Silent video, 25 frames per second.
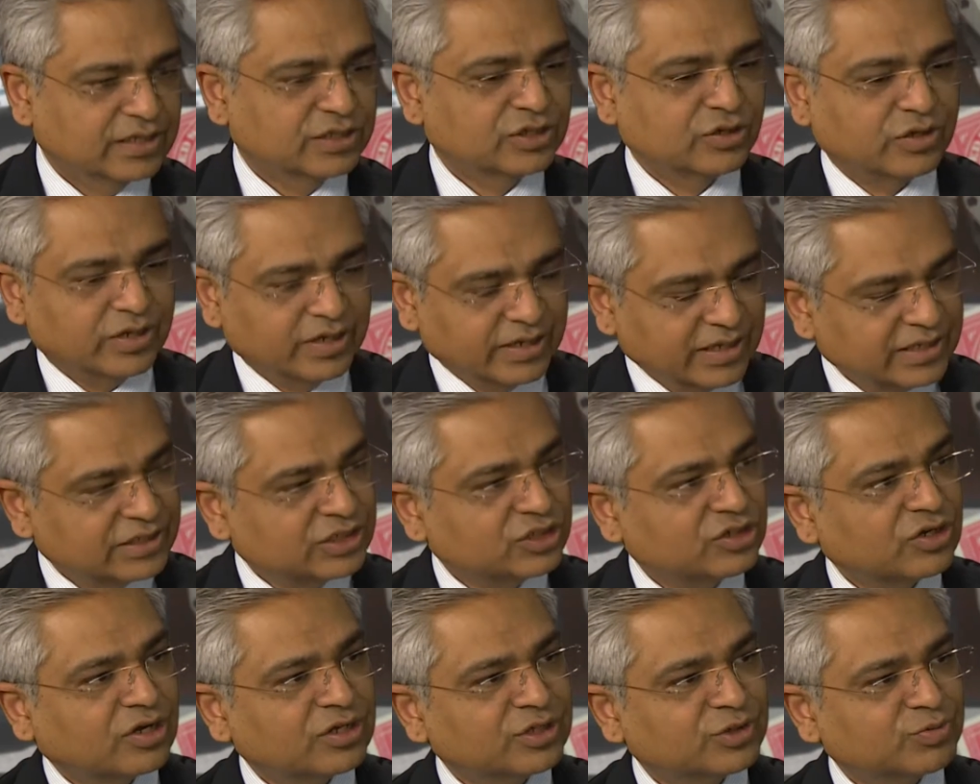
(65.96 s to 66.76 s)
So it
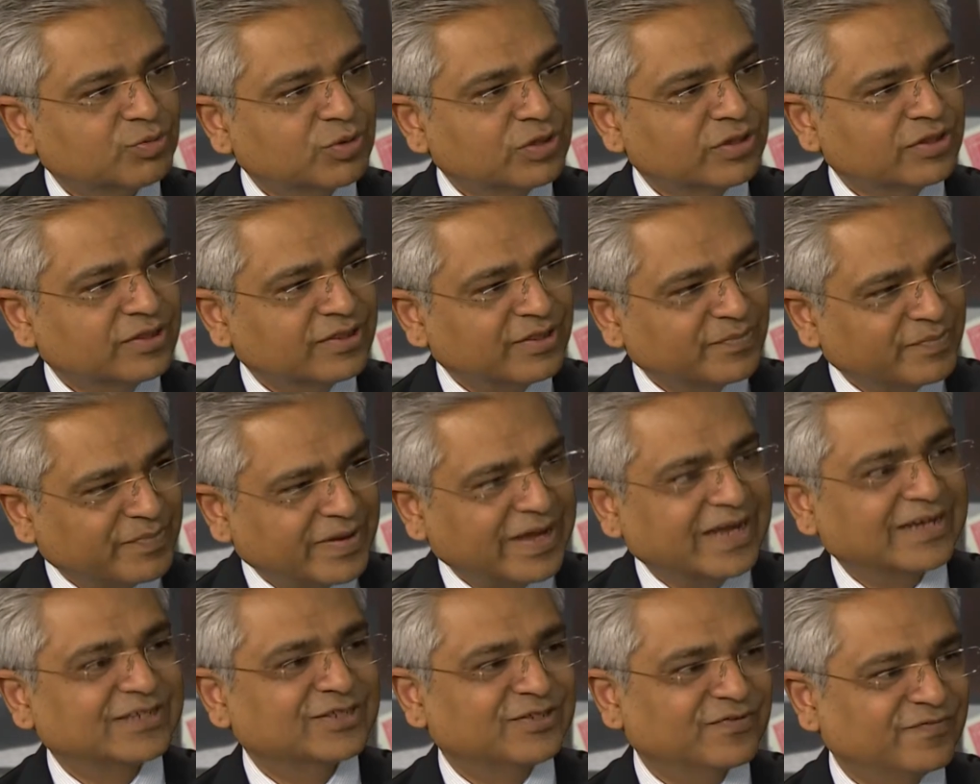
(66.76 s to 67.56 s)
starts with the
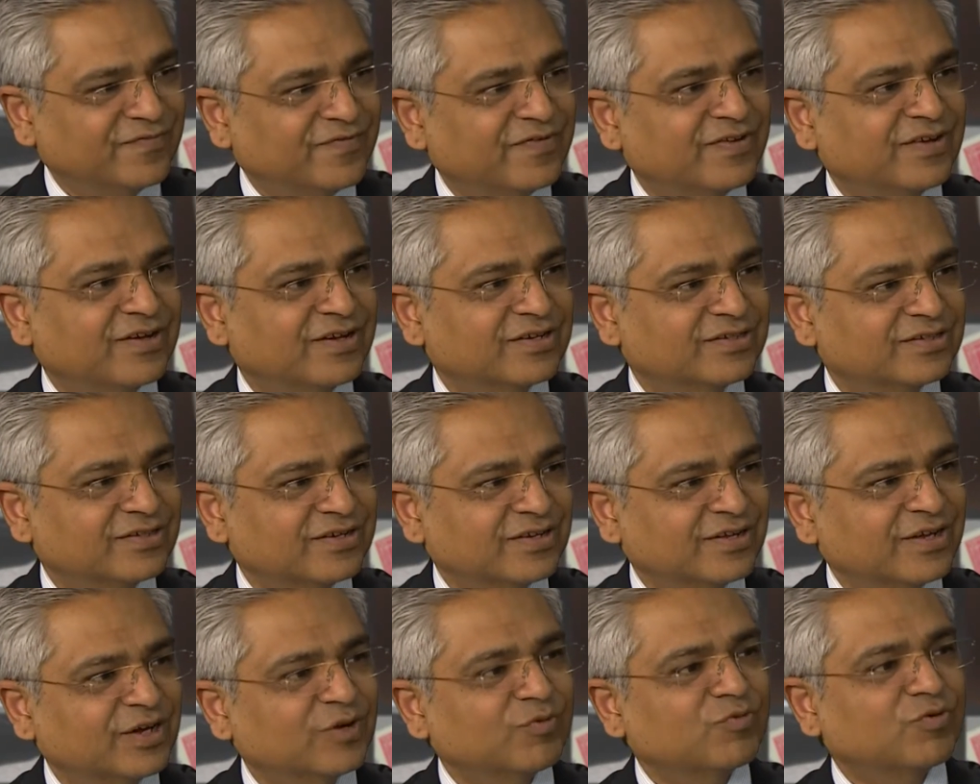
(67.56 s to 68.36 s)
passion first,
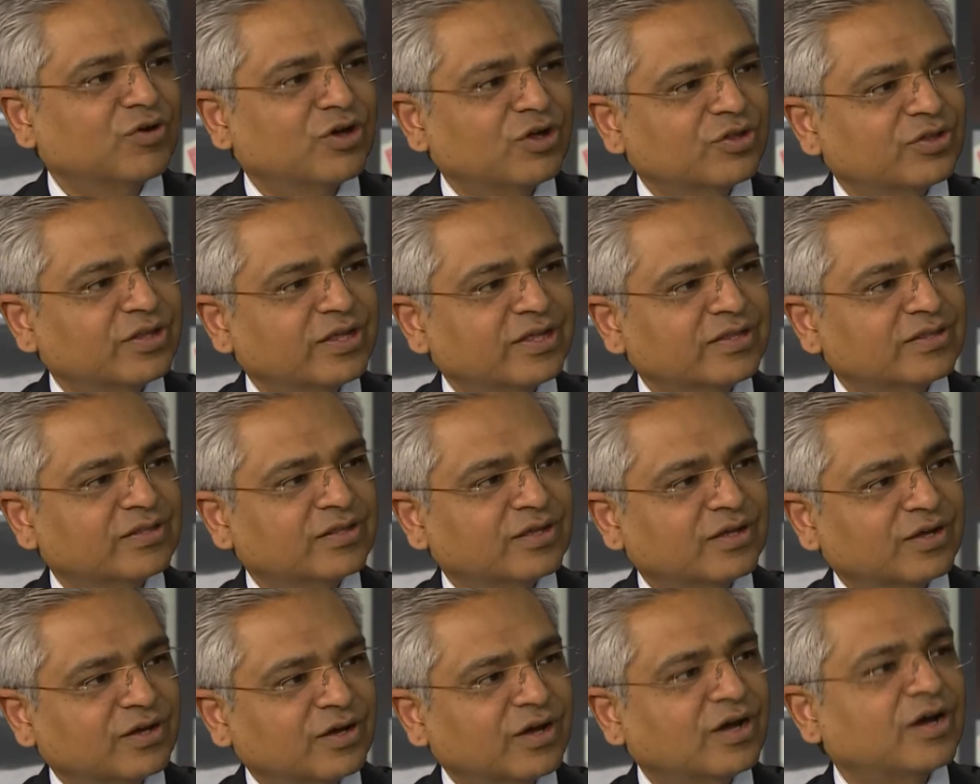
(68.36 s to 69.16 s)
rather than
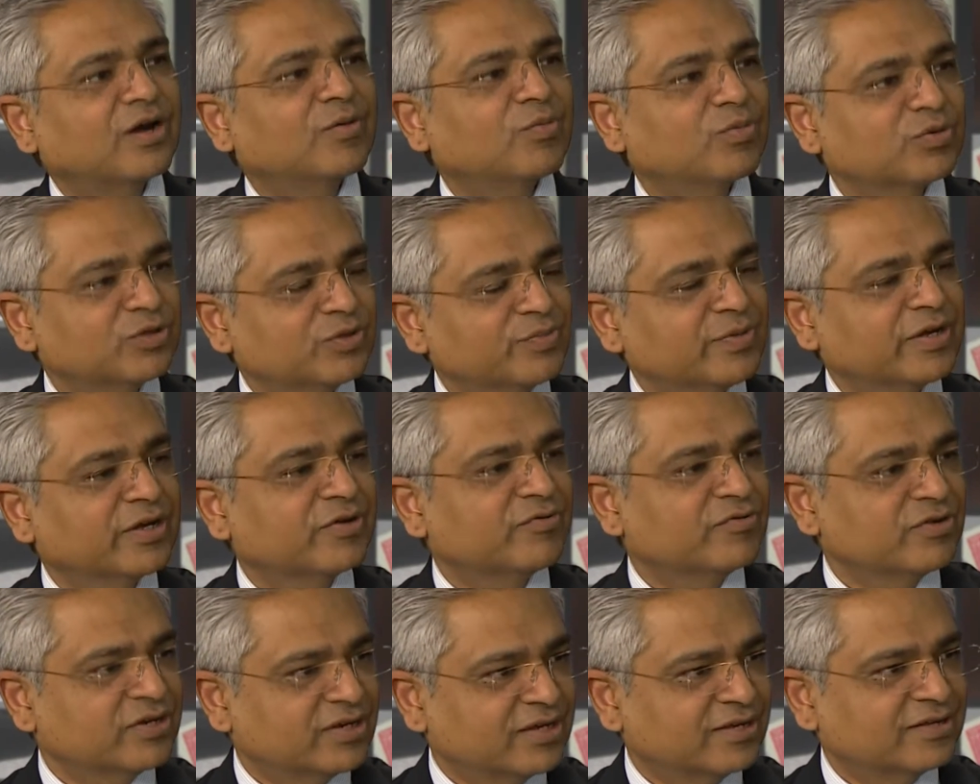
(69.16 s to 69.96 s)
I want to make a
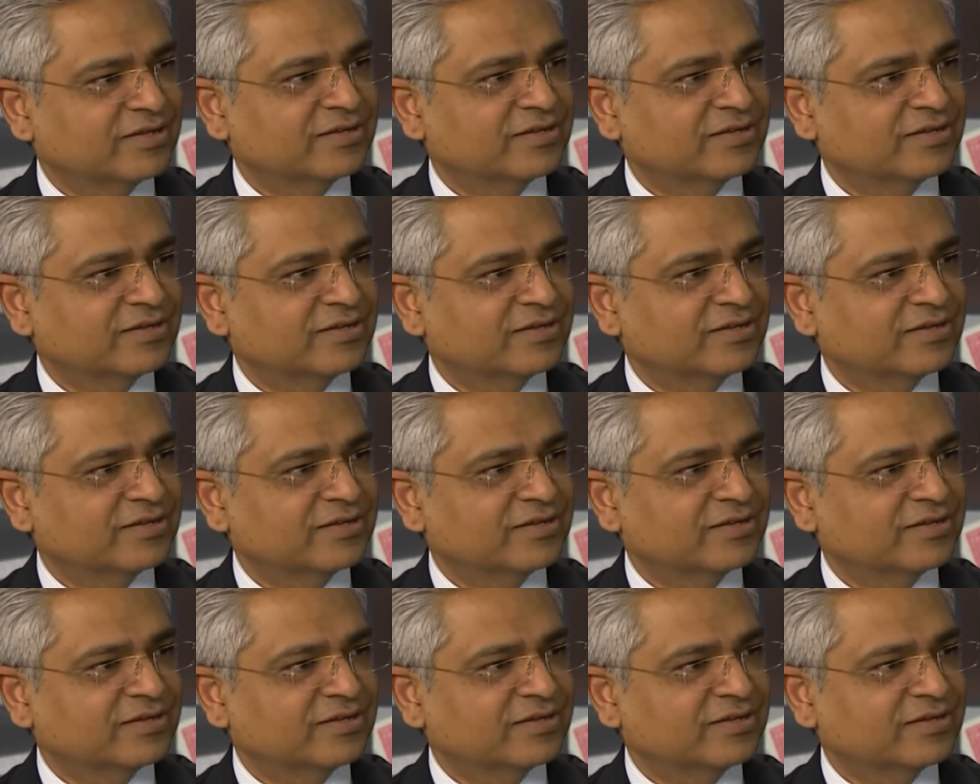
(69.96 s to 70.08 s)
return.